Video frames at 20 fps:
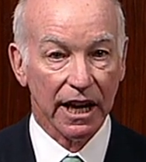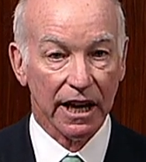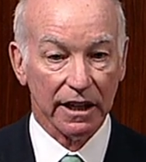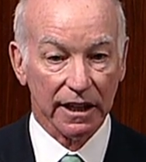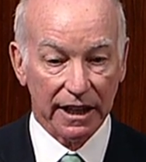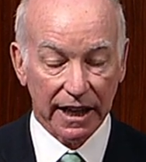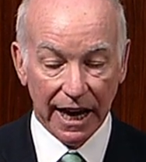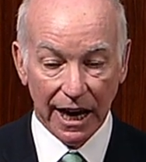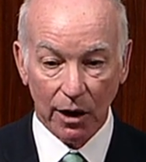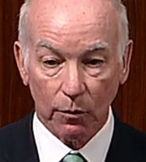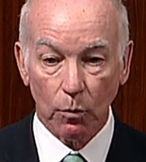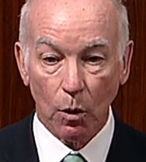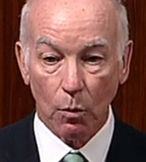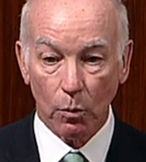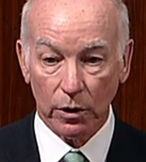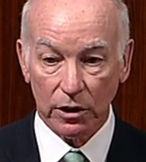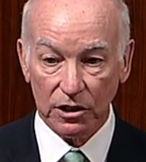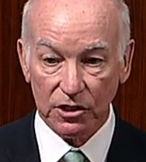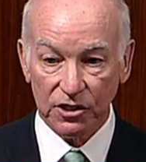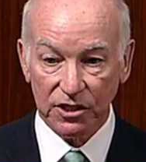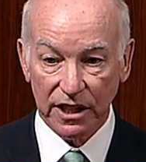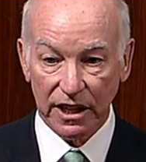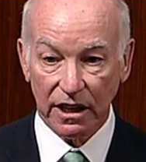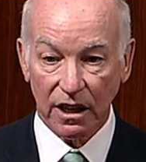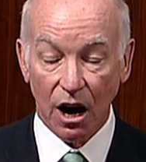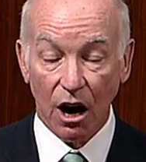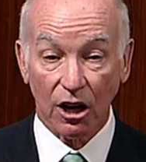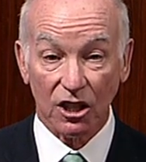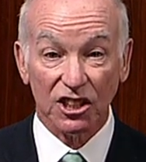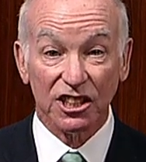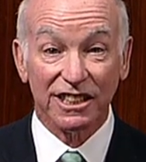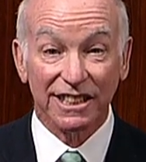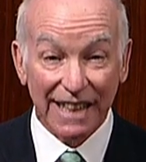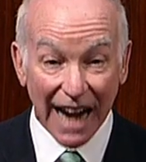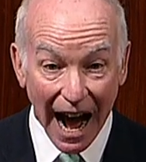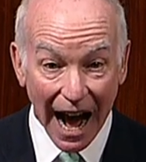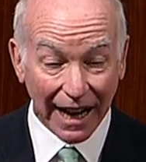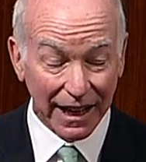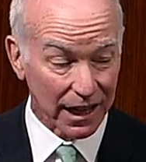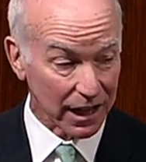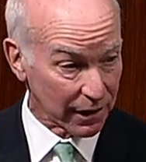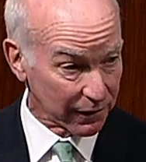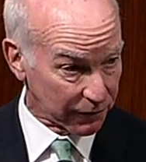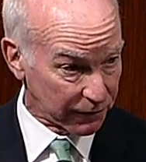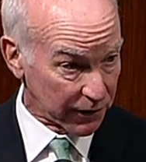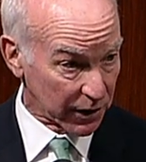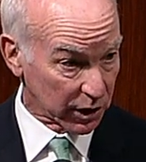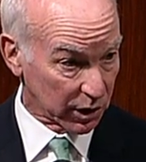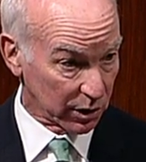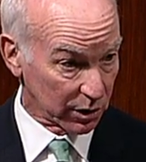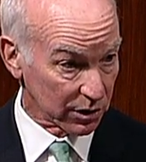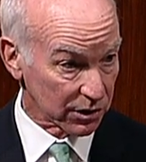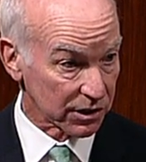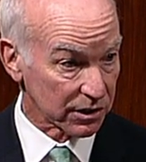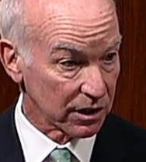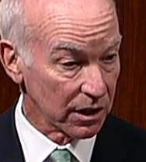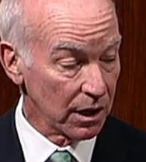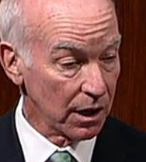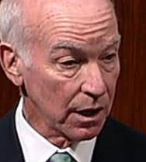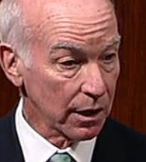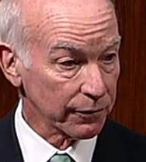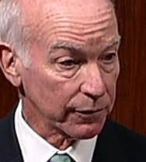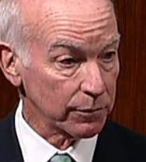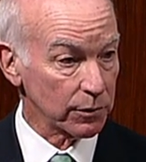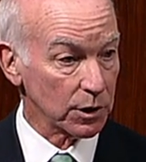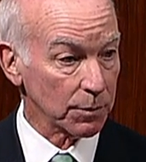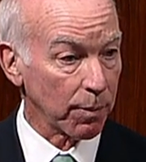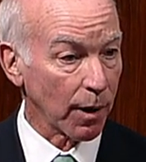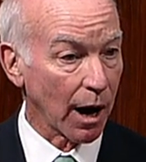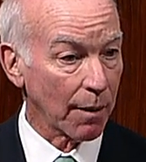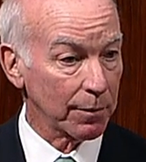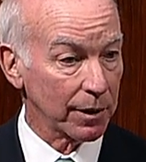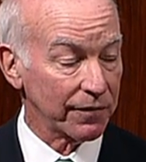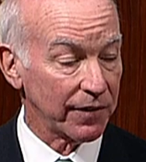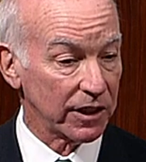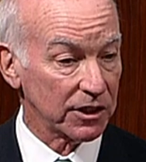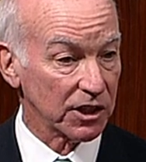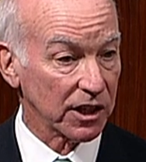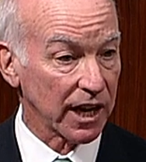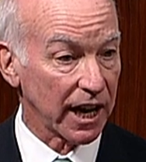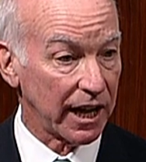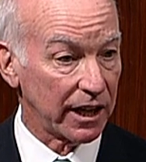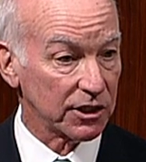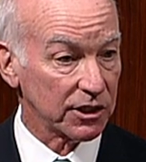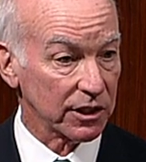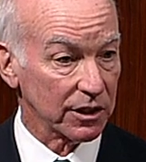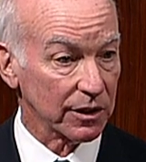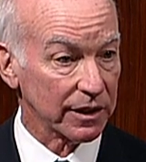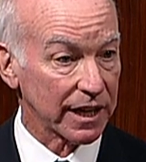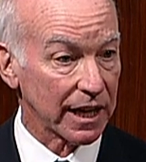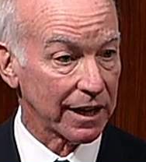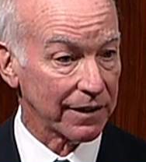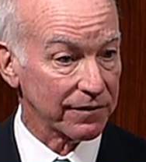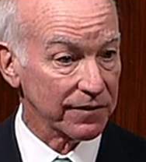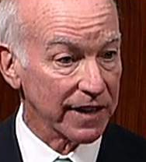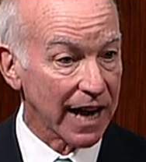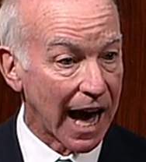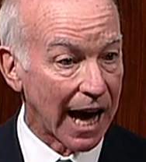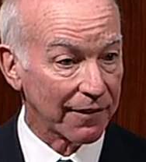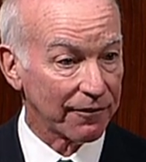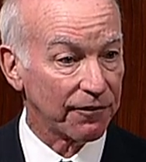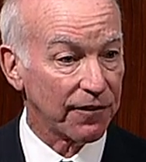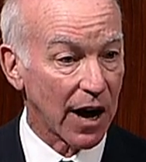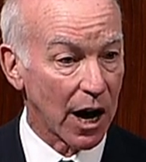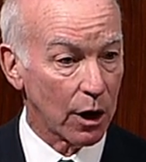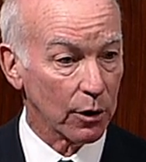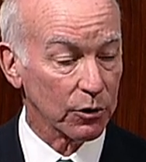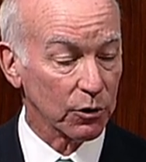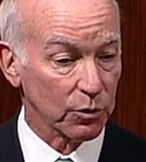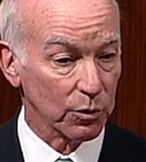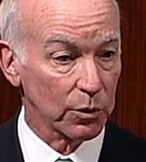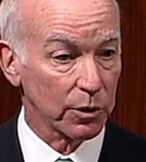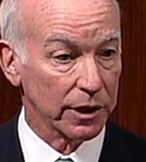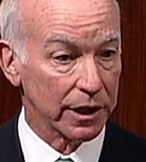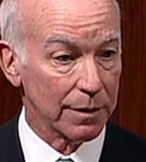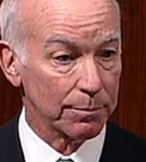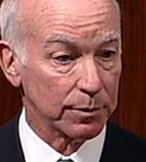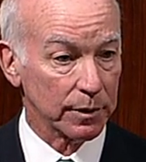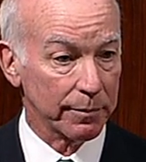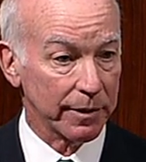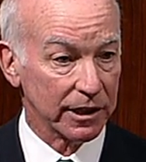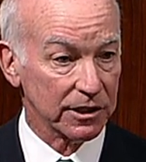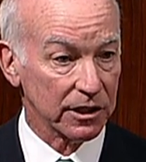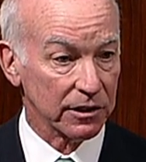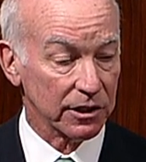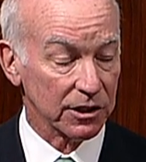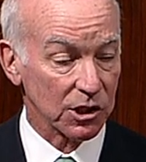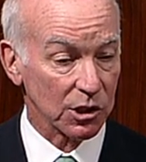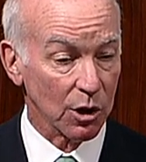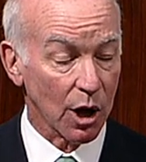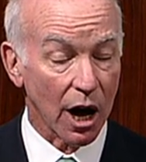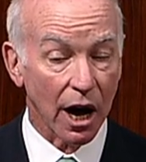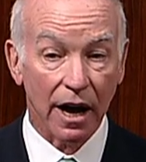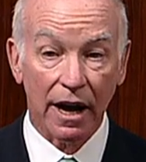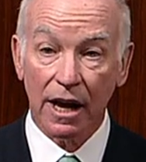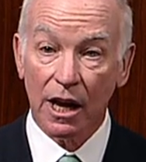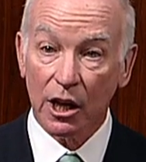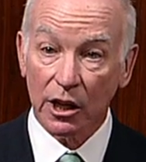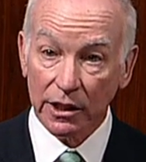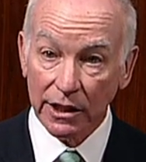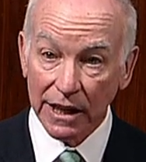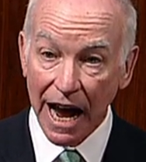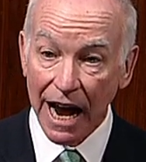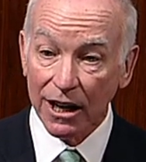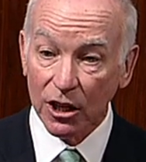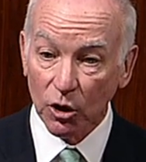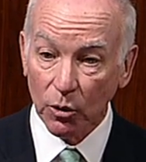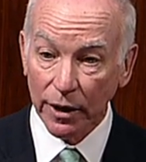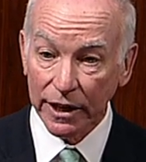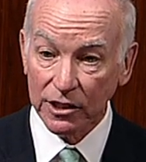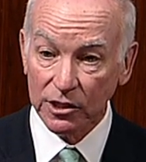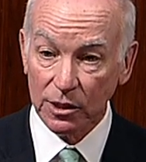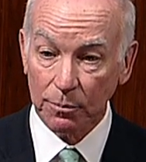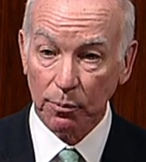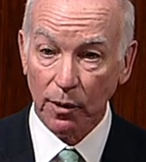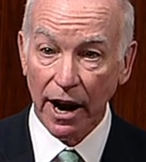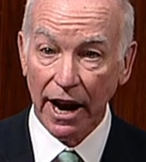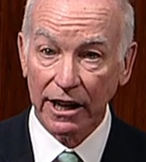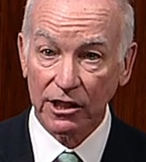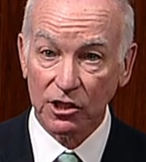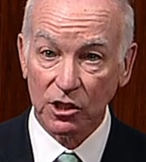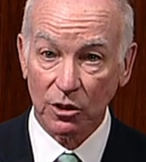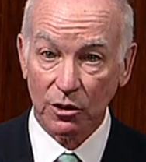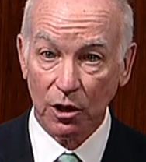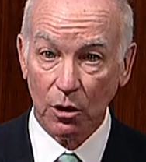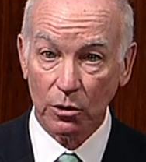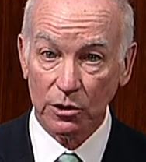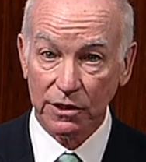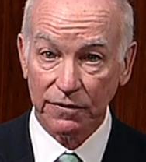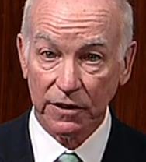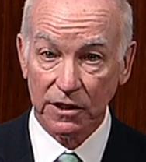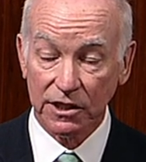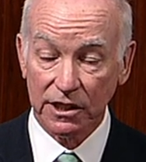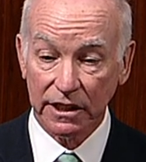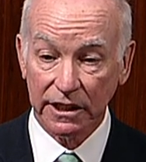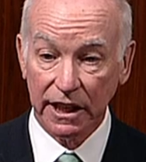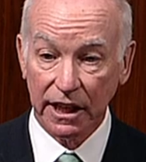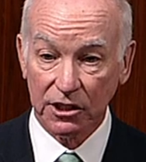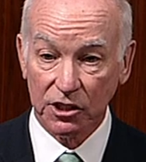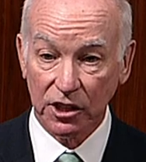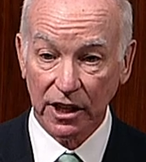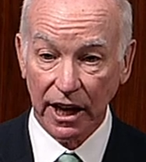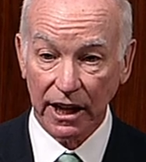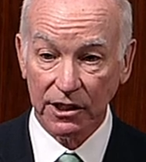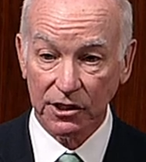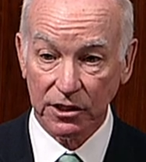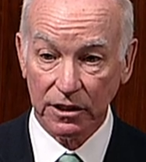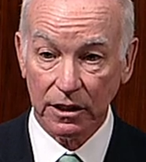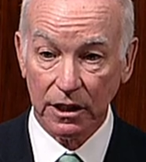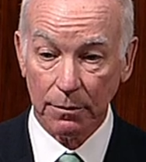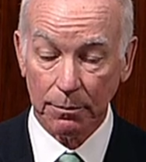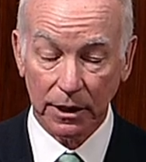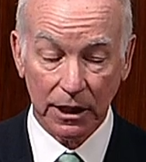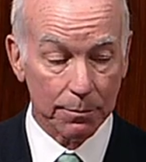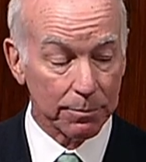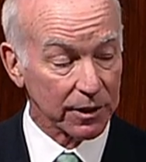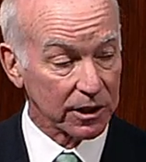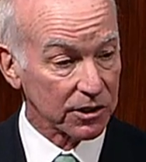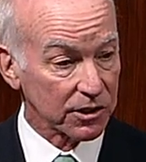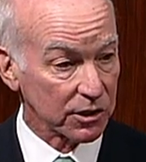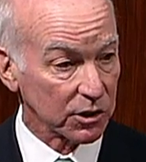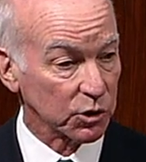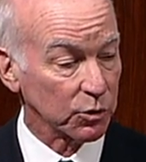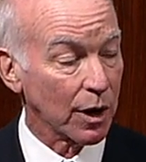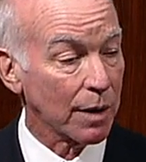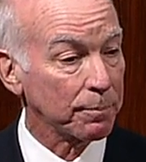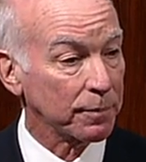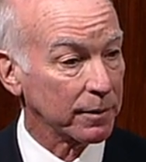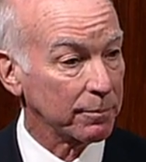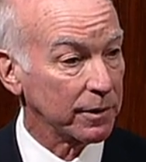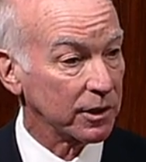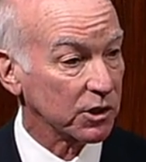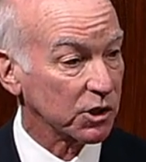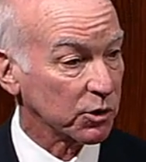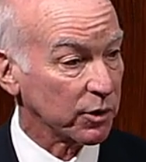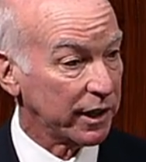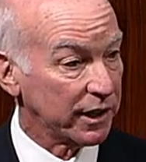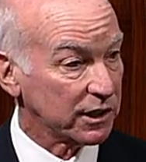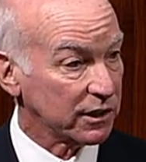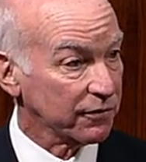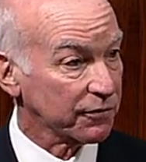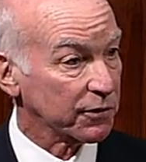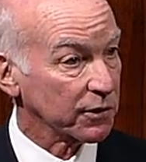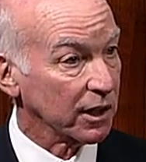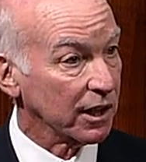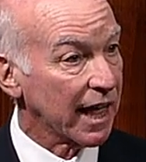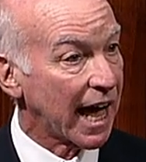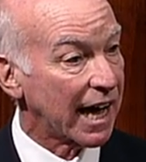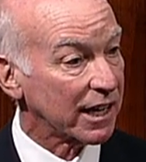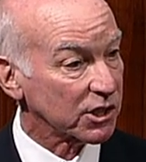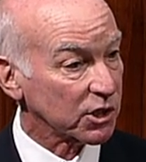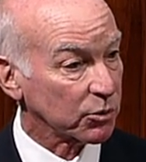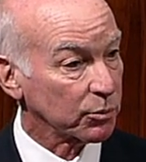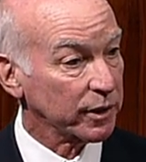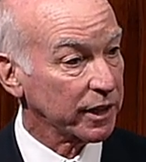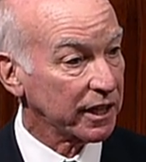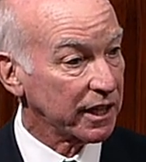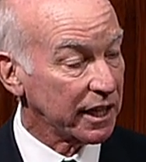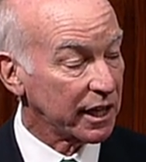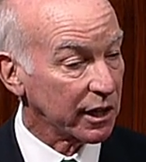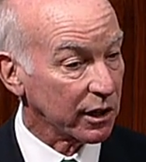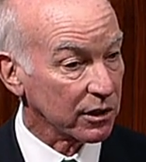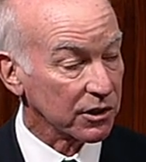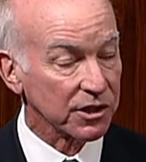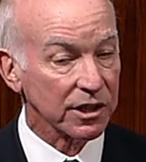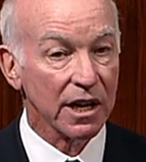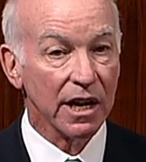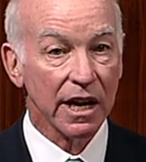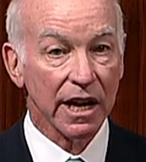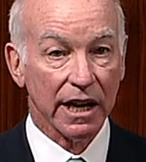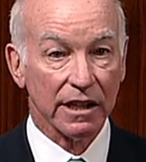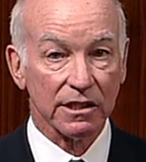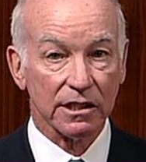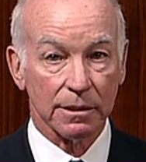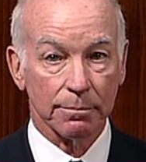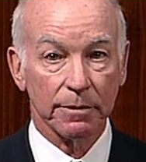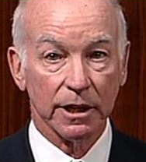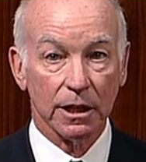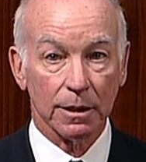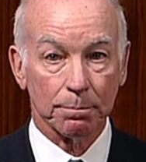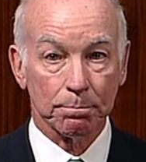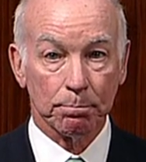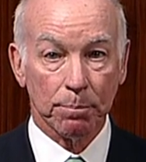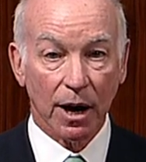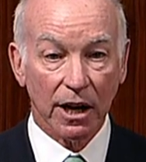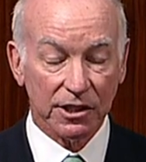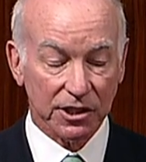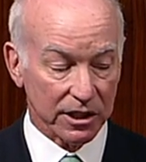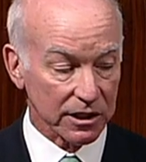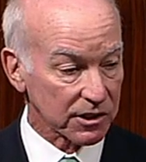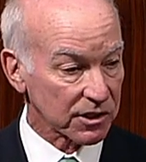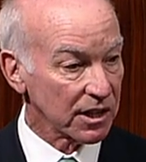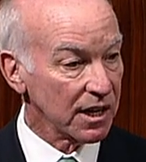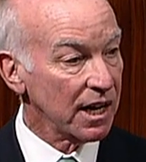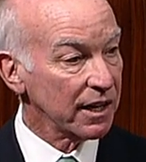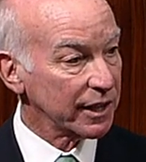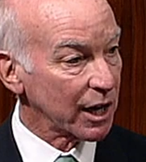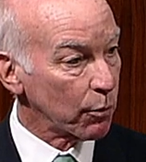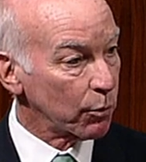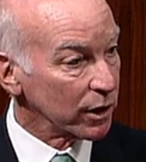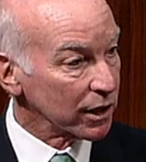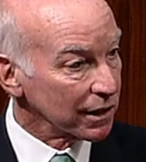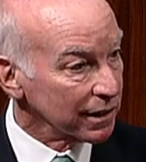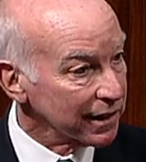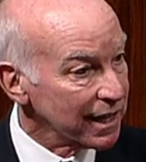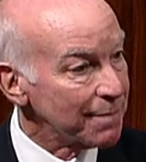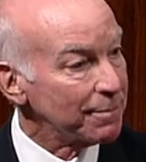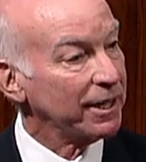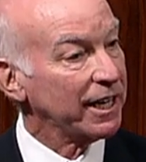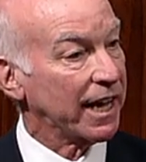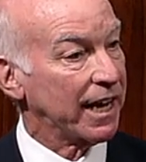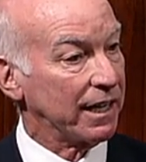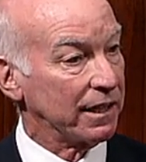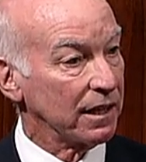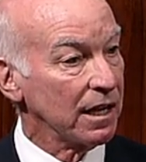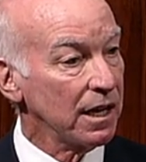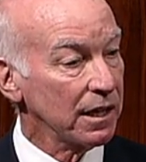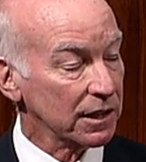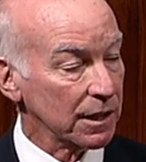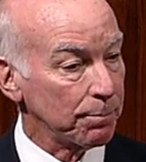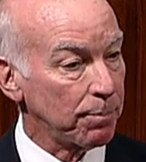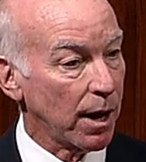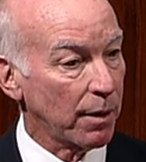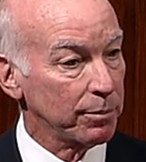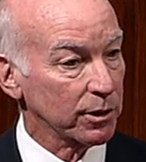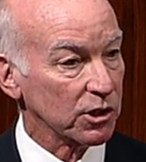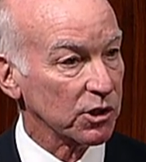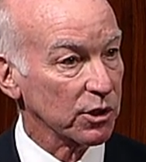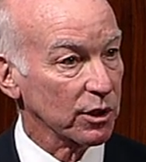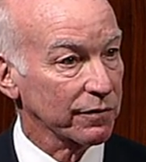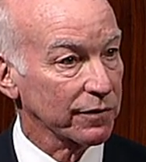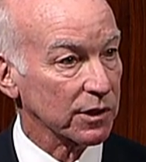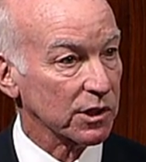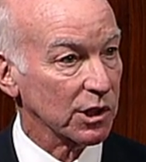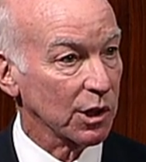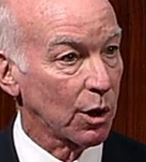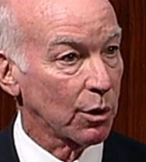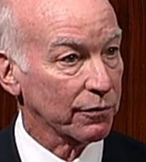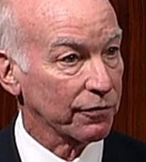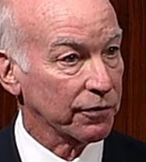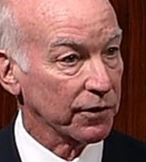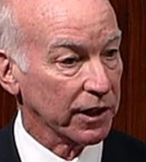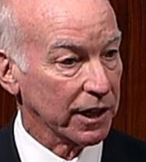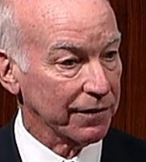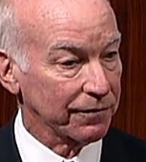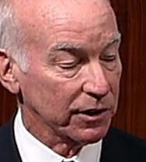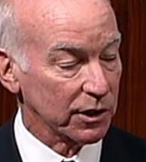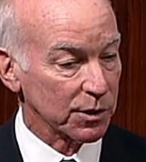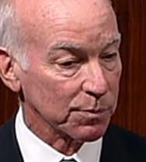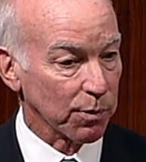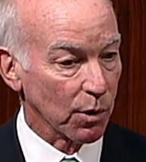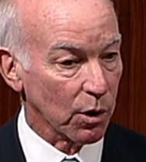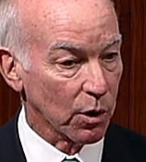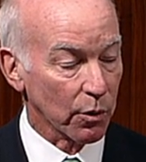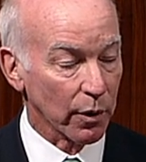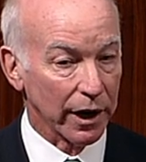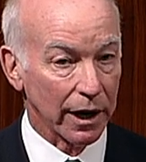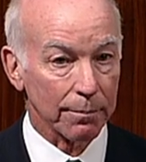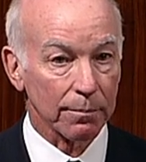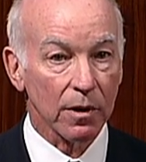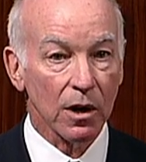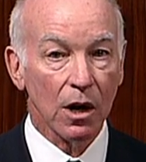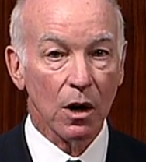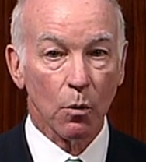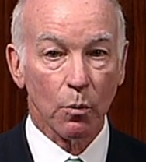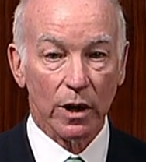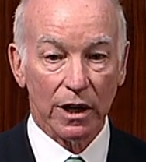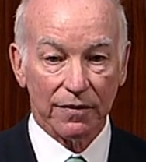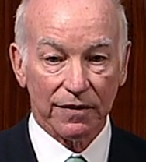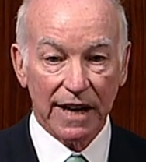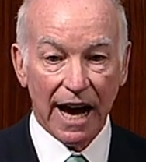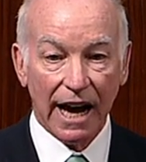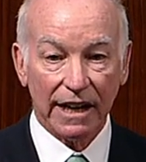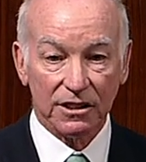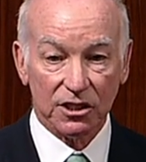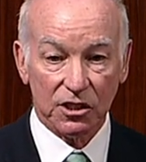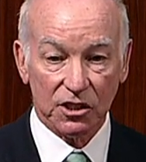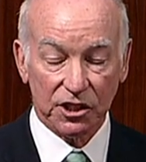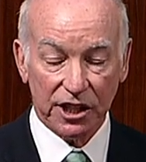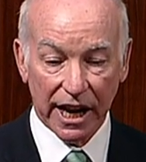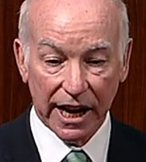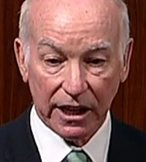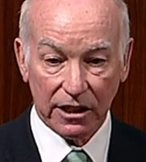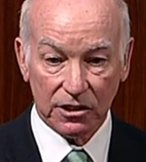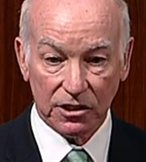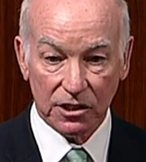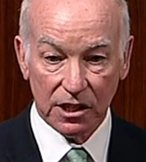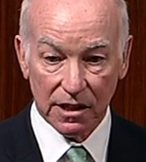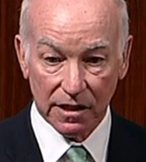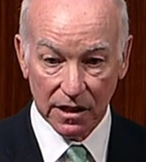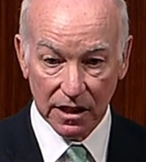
And again, what we are seeing are shocking figures from the Department Department of Education that have not followed through and implemented this law. Not a great surprise to those of us on the Education Committee, because the Trump administration for the last 3 years has submitted budgets that would eliminate the Public Service Loan Forgiveness Program. We have got to change